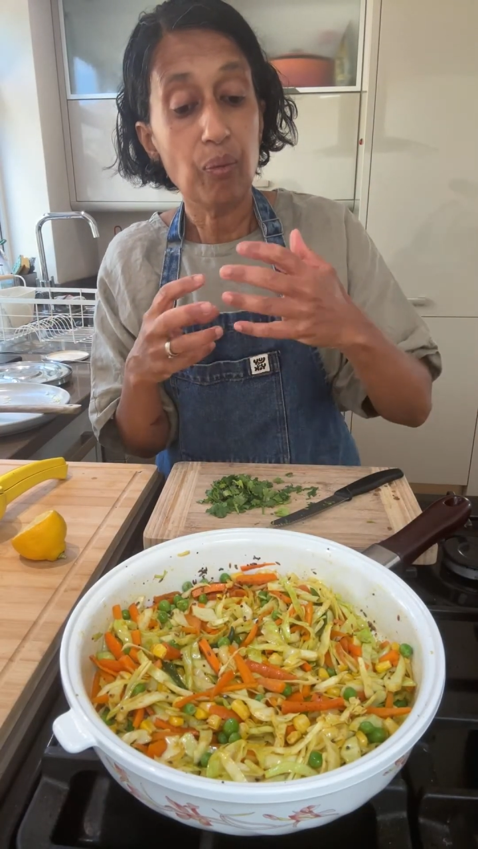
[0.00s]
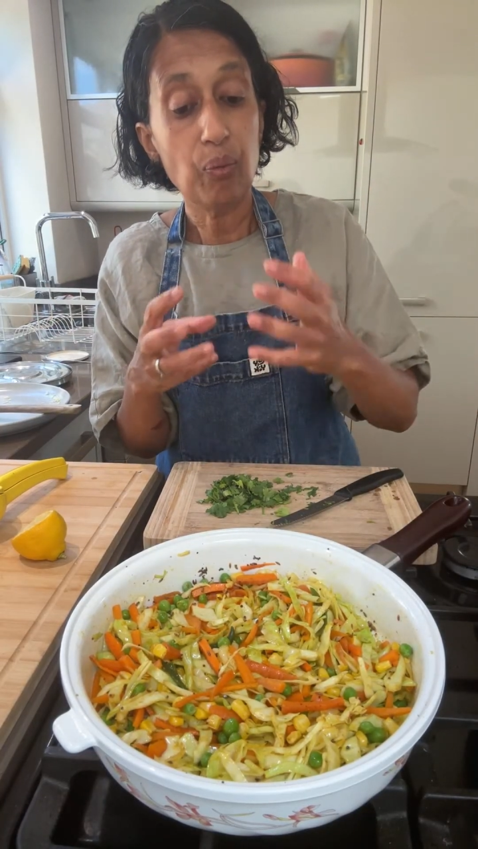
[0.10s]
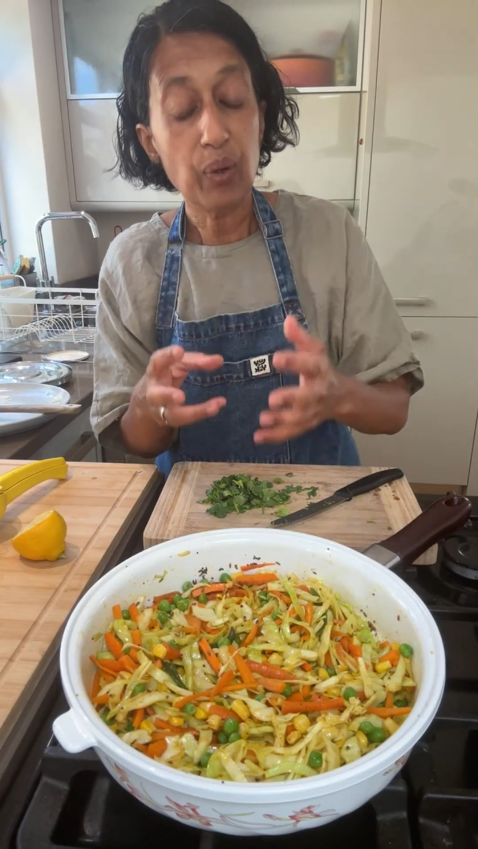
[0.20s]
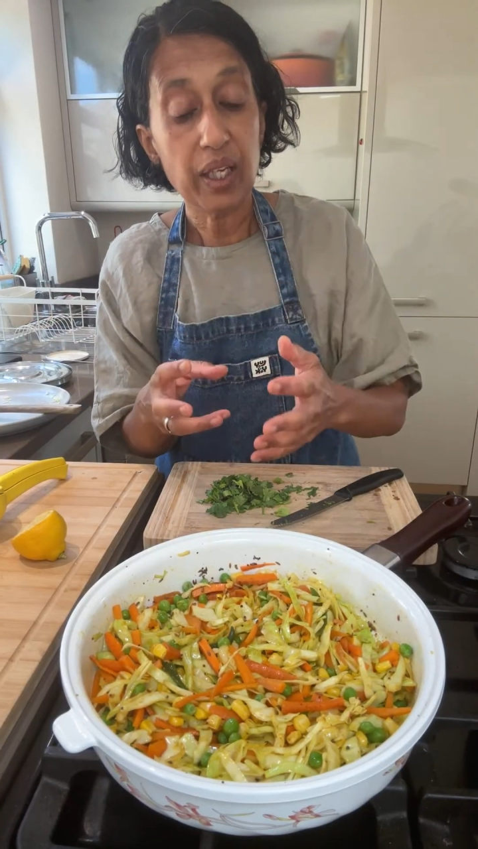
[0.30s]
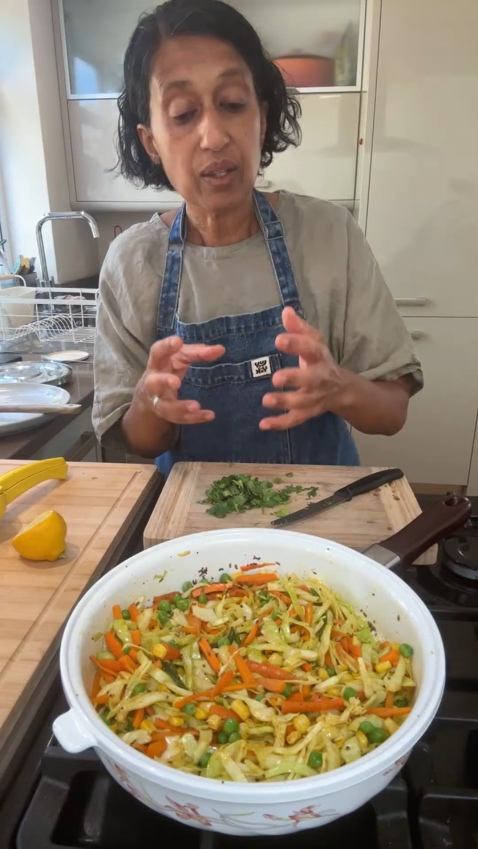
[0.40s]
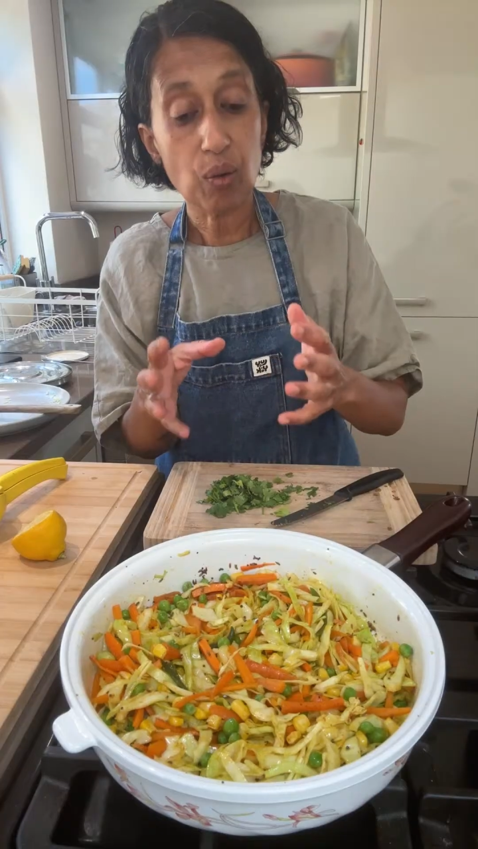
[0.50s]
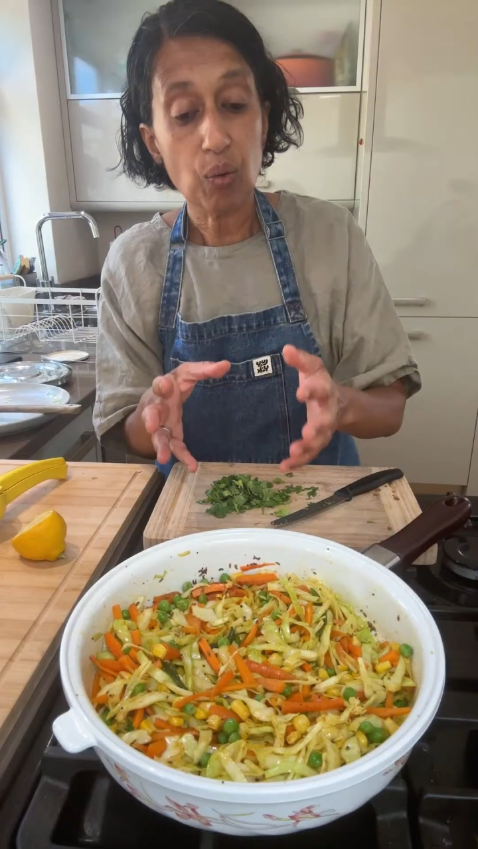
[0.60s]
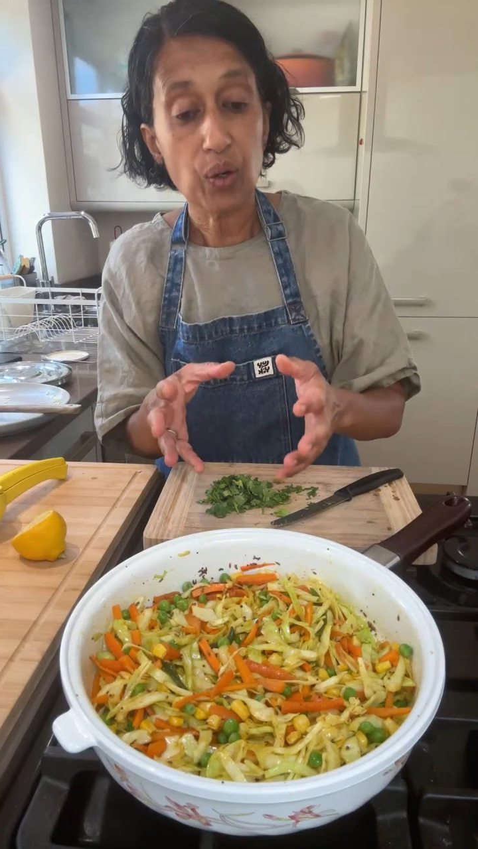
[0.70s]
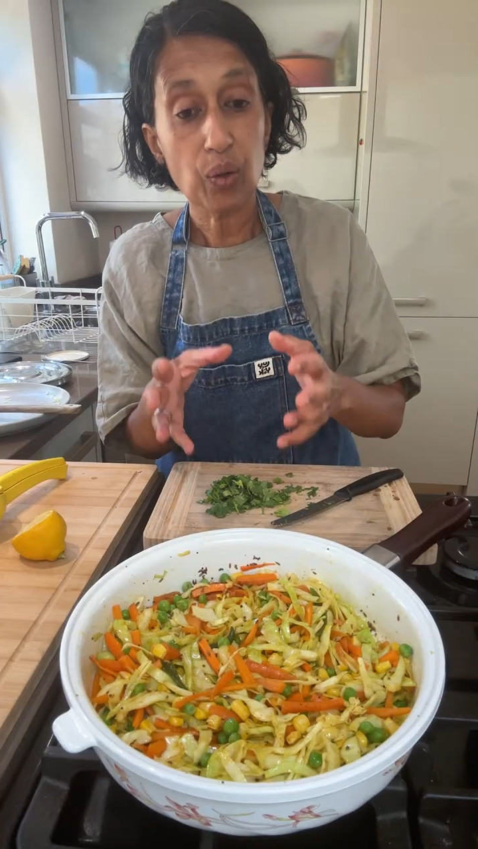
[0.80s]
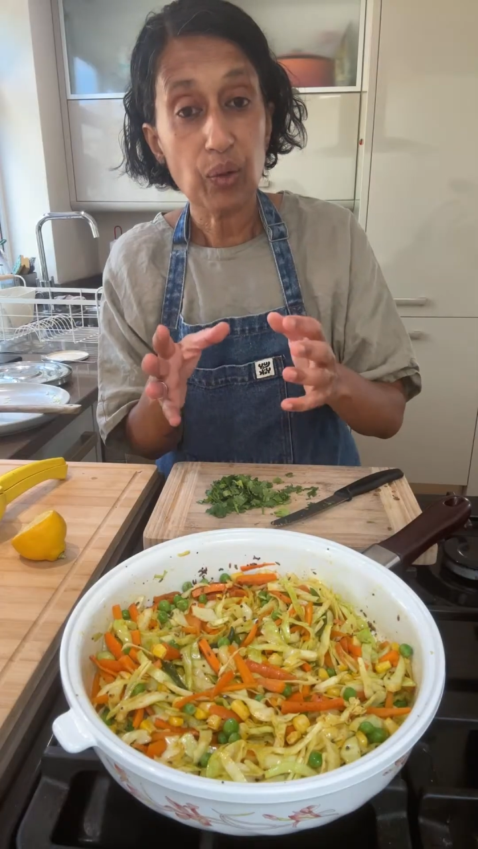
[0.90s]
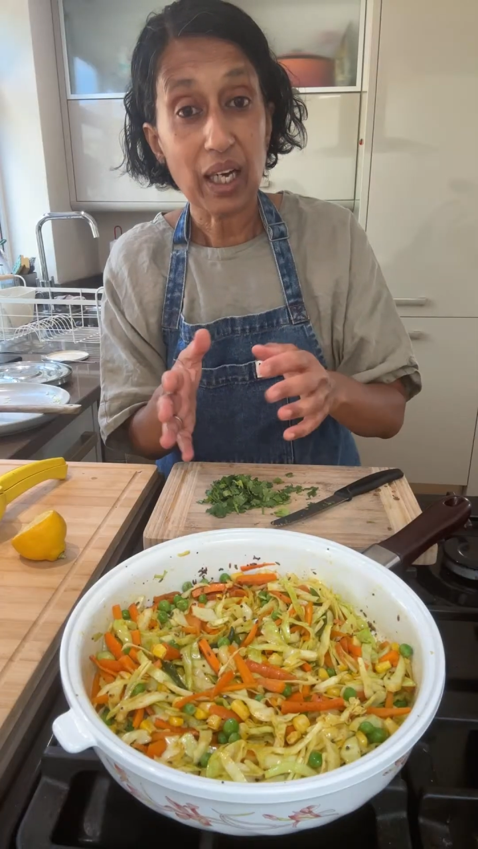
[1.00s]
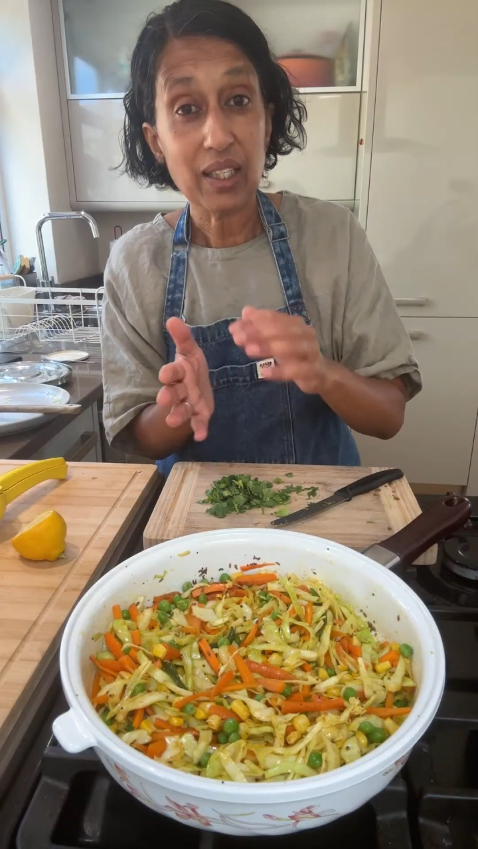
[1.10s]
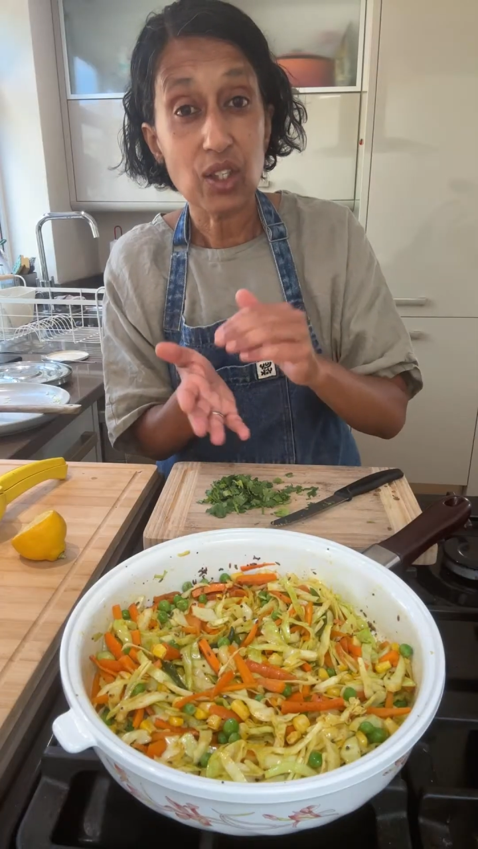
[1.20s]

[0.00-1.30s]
with oil that's